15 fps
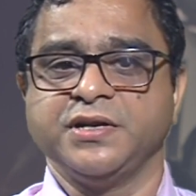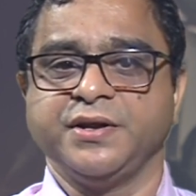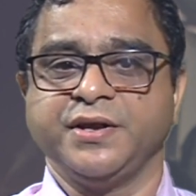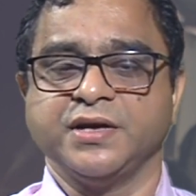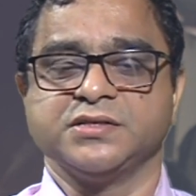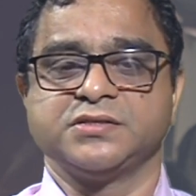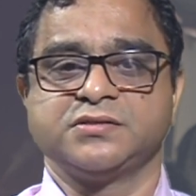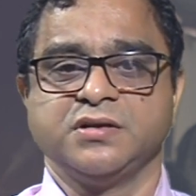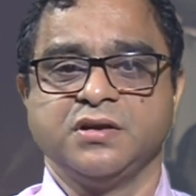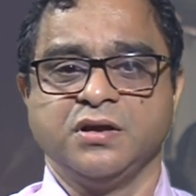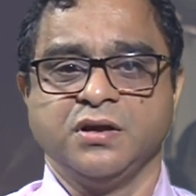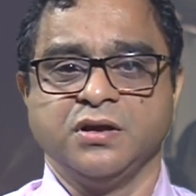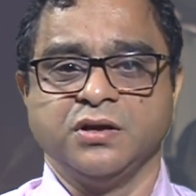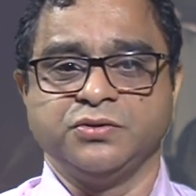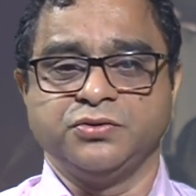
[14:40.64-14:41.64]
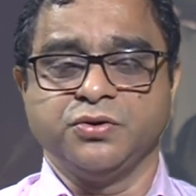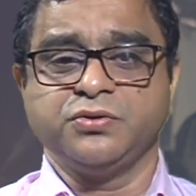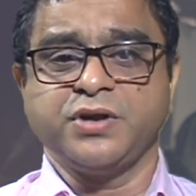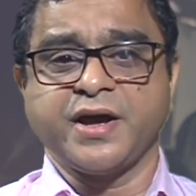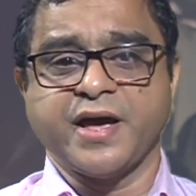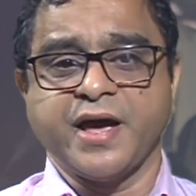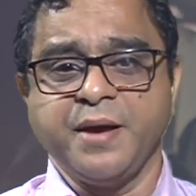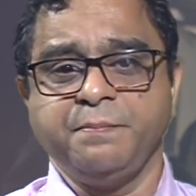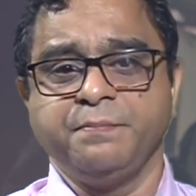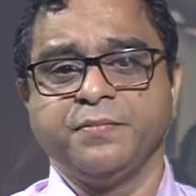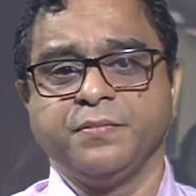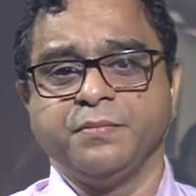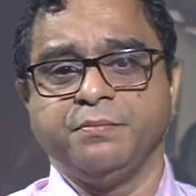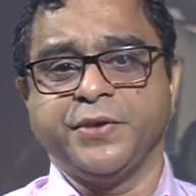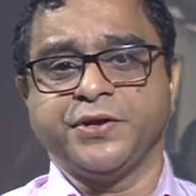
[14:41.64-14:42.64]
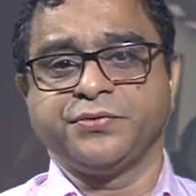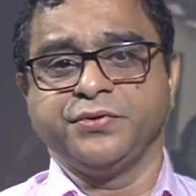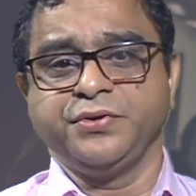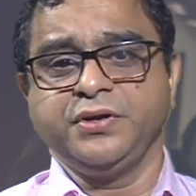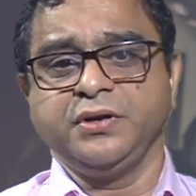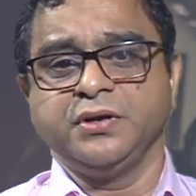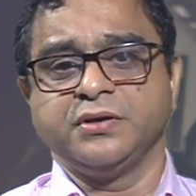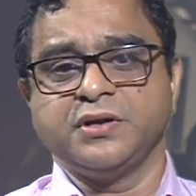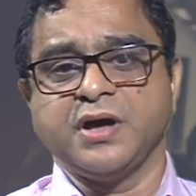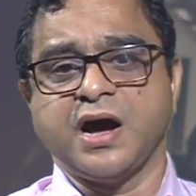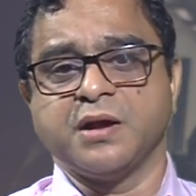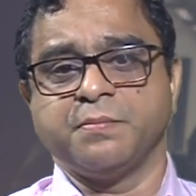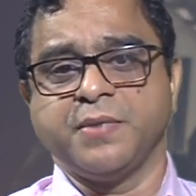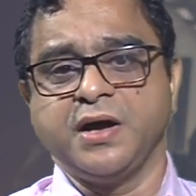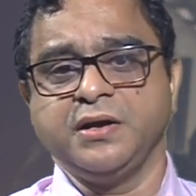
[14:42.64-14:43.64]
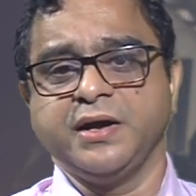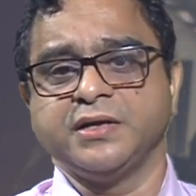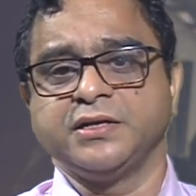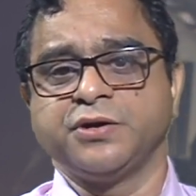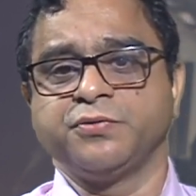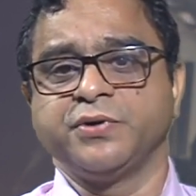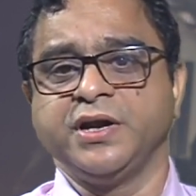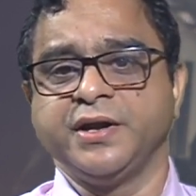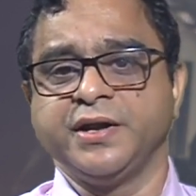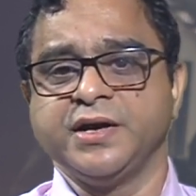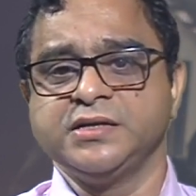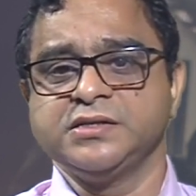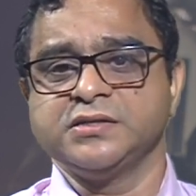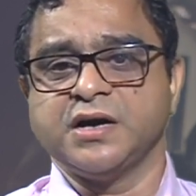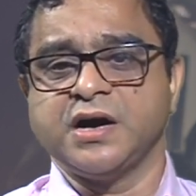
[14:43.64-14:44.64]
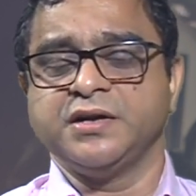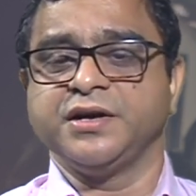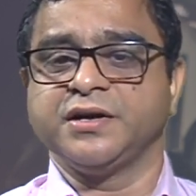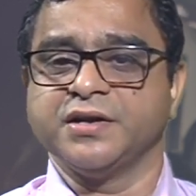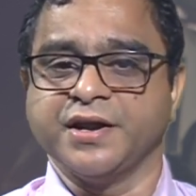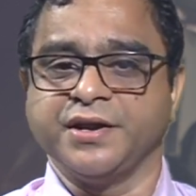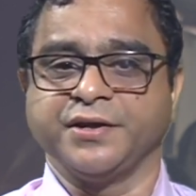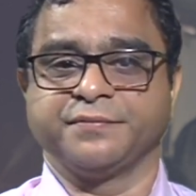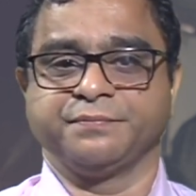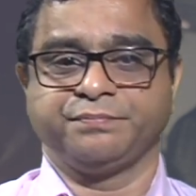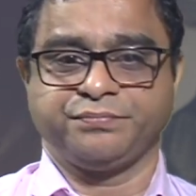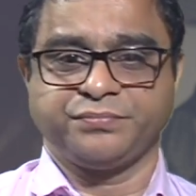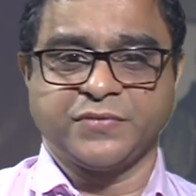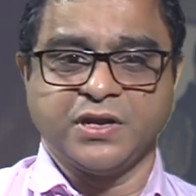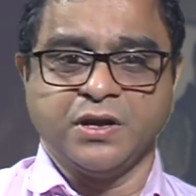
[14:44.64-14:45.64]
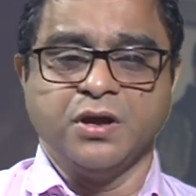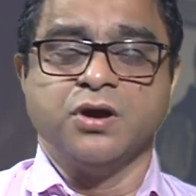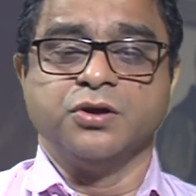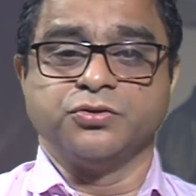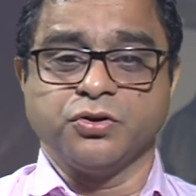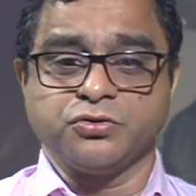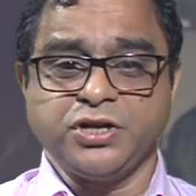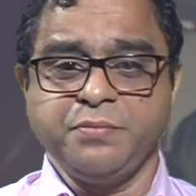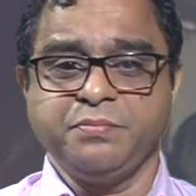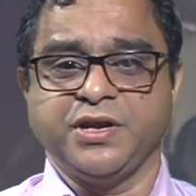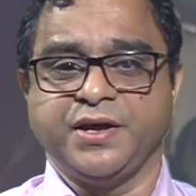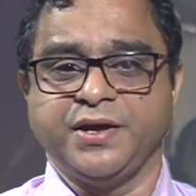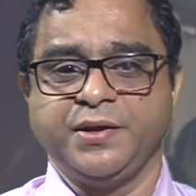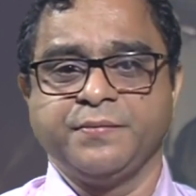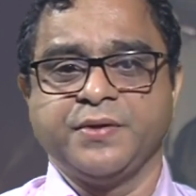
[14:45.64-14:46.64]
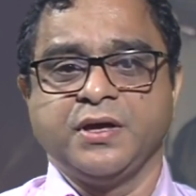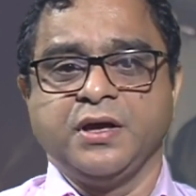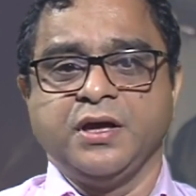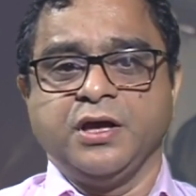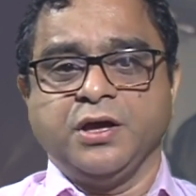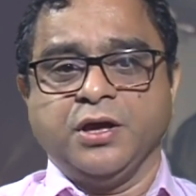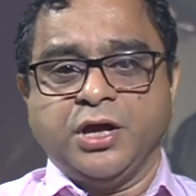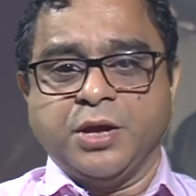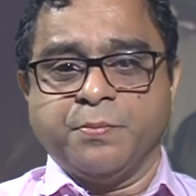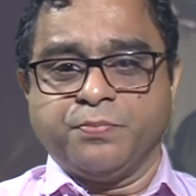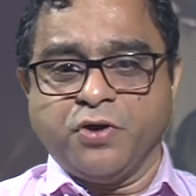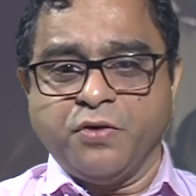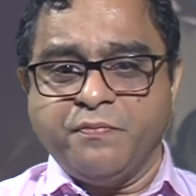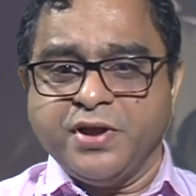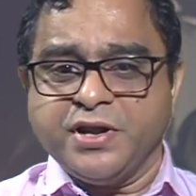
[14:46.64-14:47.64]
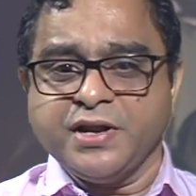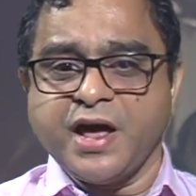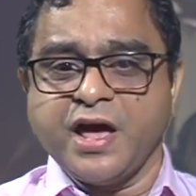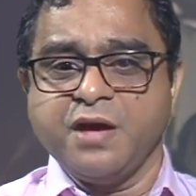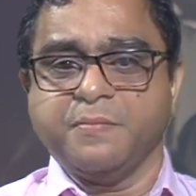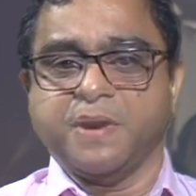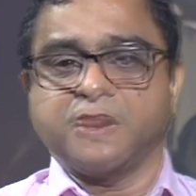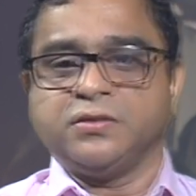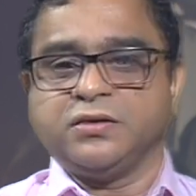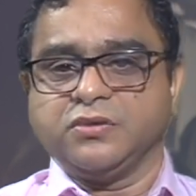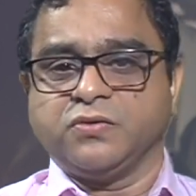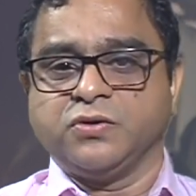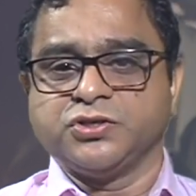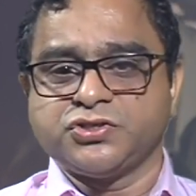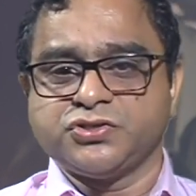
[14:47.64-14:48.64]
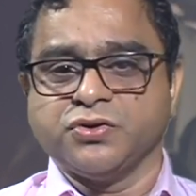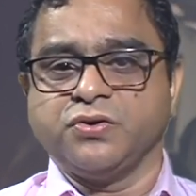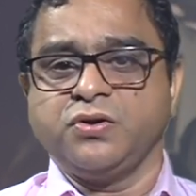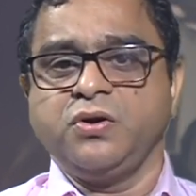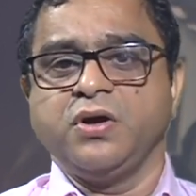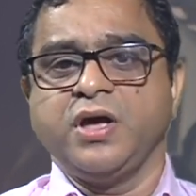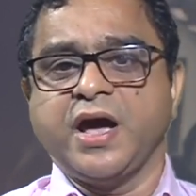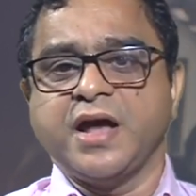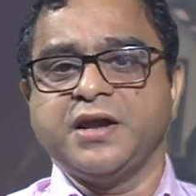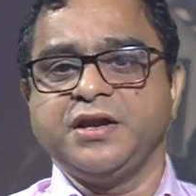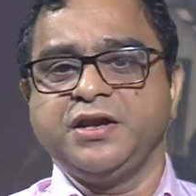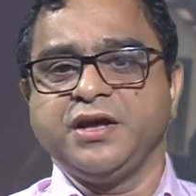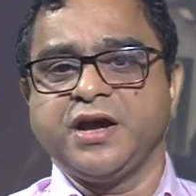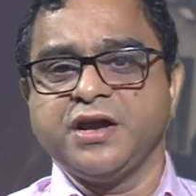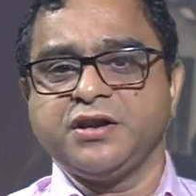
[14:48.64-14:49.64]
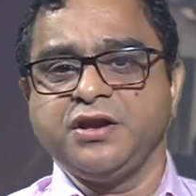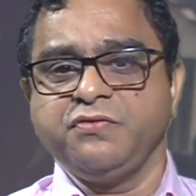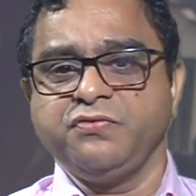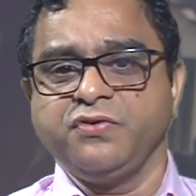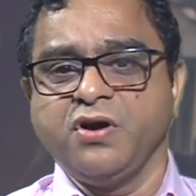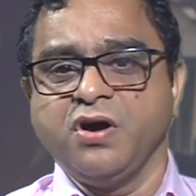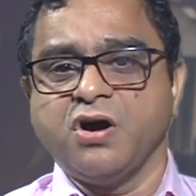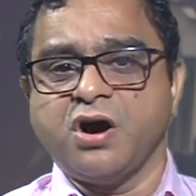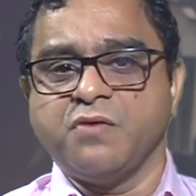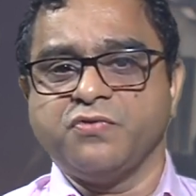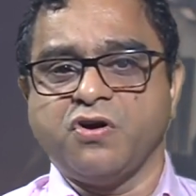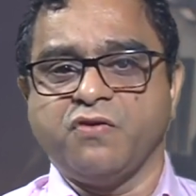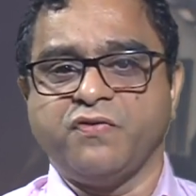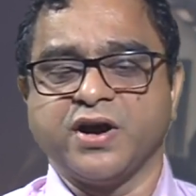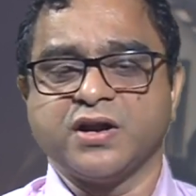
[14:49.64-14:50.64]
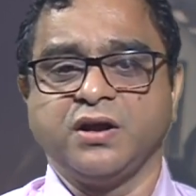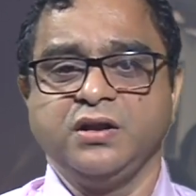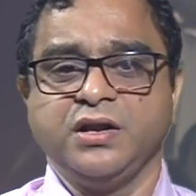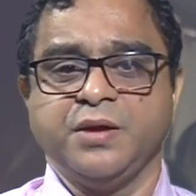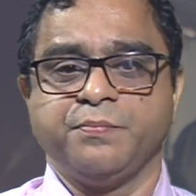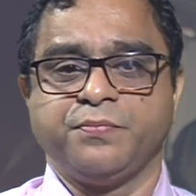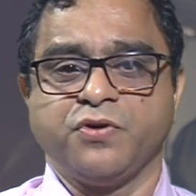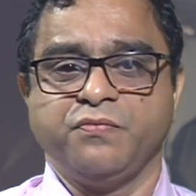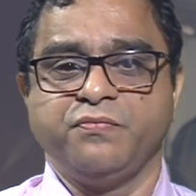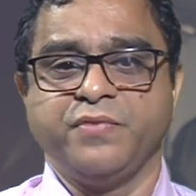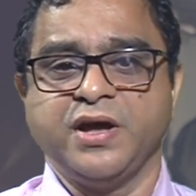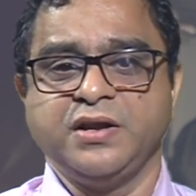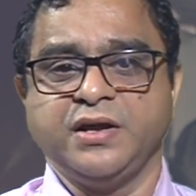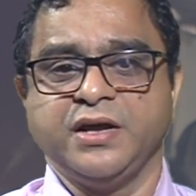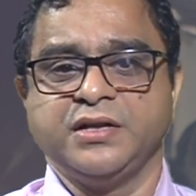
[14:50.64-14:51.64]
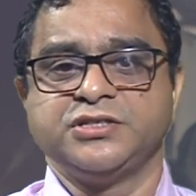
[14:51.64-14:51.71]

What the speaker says: areas, though the gap between the urban and the rural areas are declining. Notably, improvement in IMR also an indicative of overall improvement in